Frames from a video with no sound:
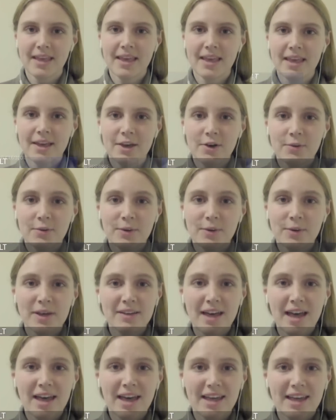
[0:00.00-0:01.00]
Well,
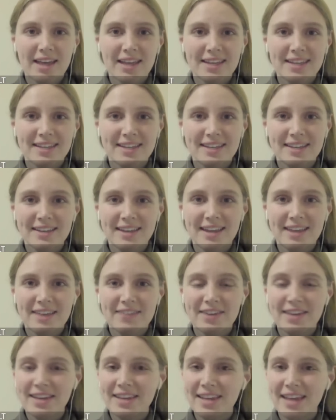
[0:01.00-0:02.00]
I didn't have any
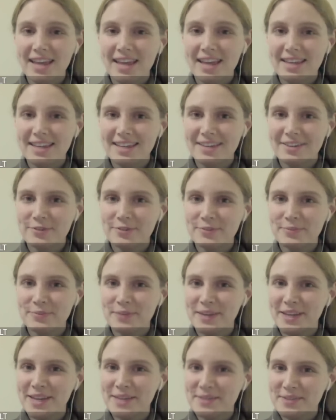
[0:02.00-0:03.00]
idea it would become
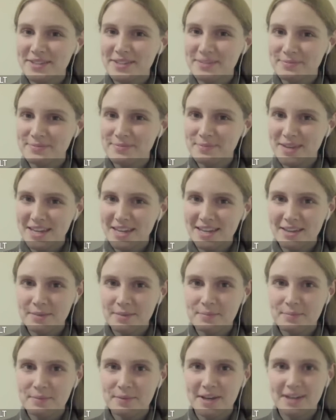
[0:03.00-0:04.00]
this big,
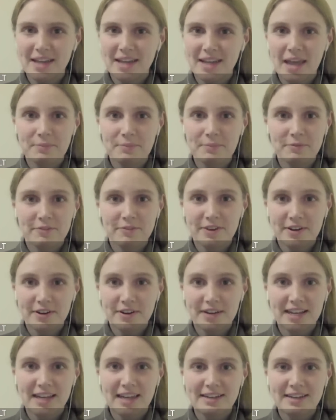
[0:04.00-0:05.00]
but I'm very glad
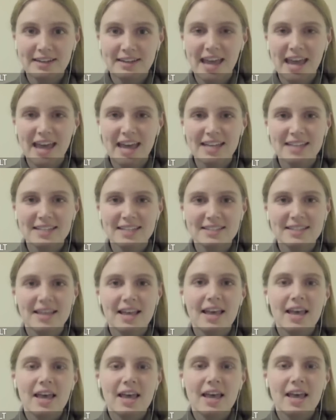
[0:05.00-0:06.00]
it has.
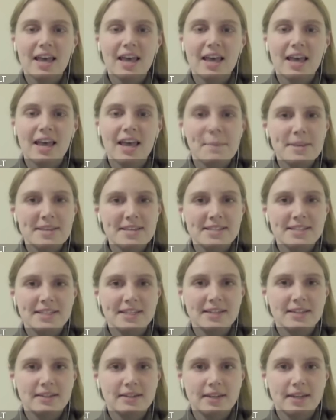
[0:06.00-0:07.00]

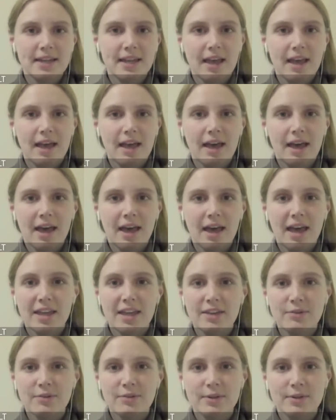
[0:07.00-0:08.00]
Basically,
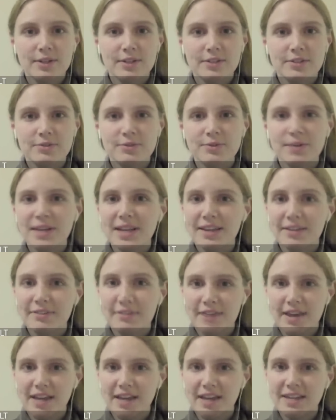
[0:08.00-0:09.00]
I was really
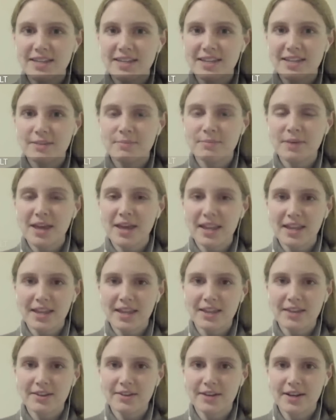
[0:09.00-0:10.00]
affected by
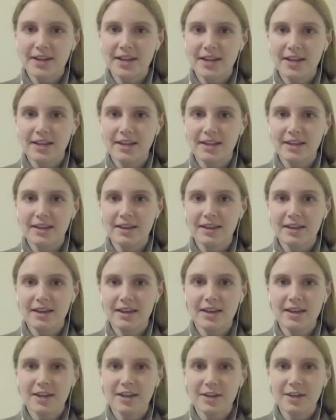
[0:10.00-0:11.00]
hearing
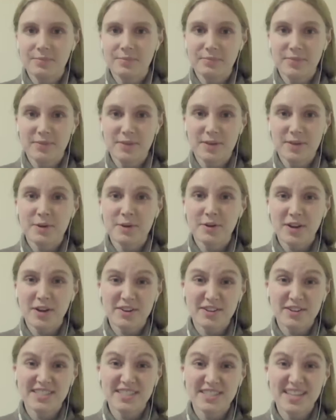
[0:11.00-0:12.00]
um, about
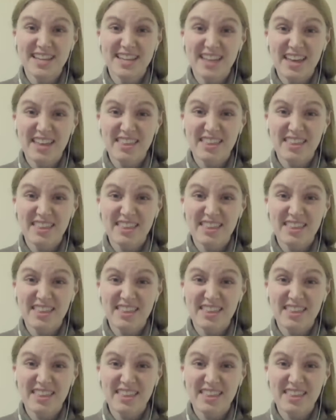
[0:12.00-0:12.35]
Aaron's death